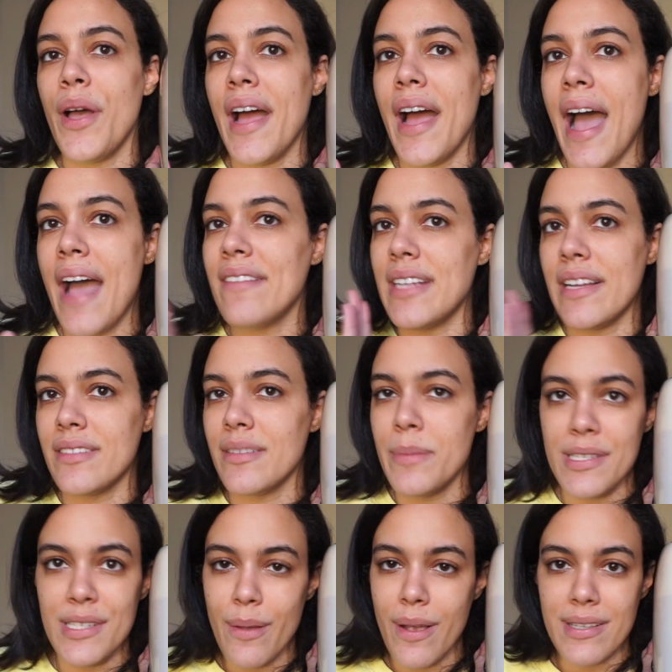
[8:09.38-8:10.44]
I've never
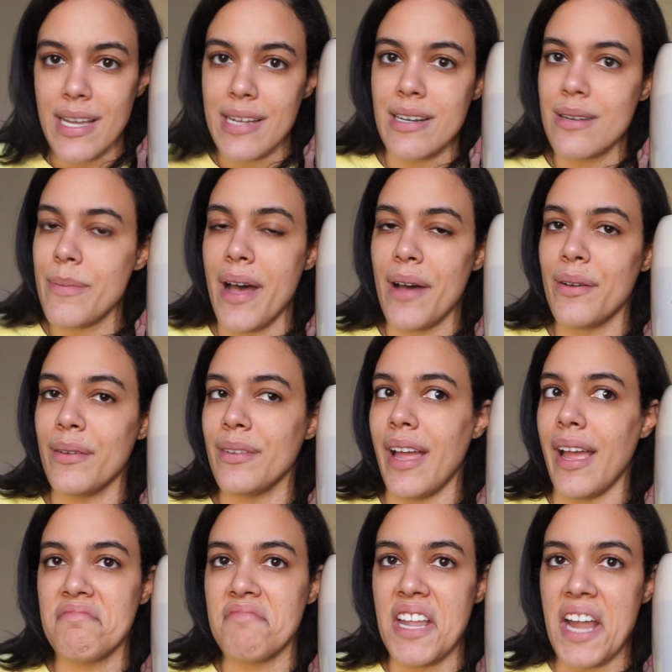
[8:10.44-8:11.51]
been so excited about
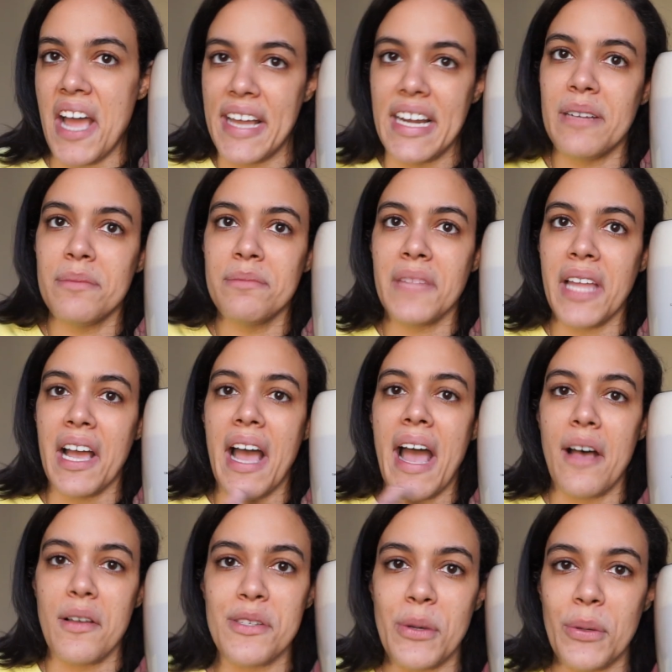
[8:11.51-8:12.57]
like an item, like a
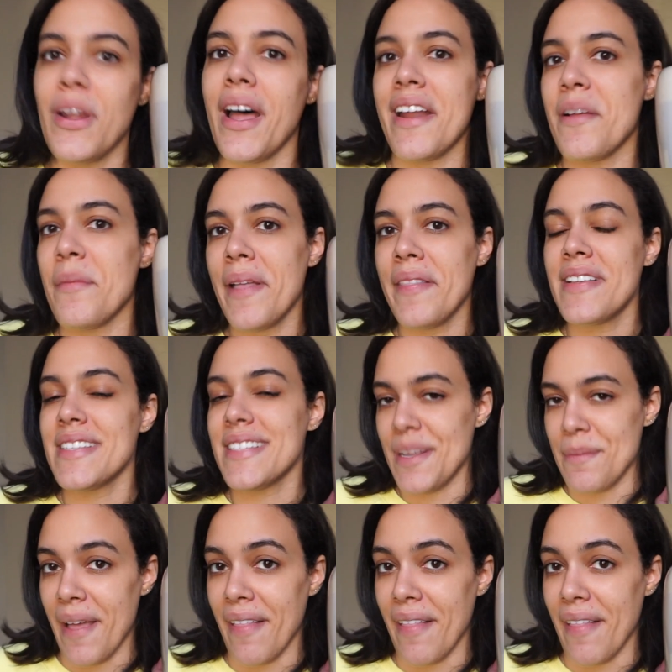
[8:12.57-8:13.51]
household item like this in my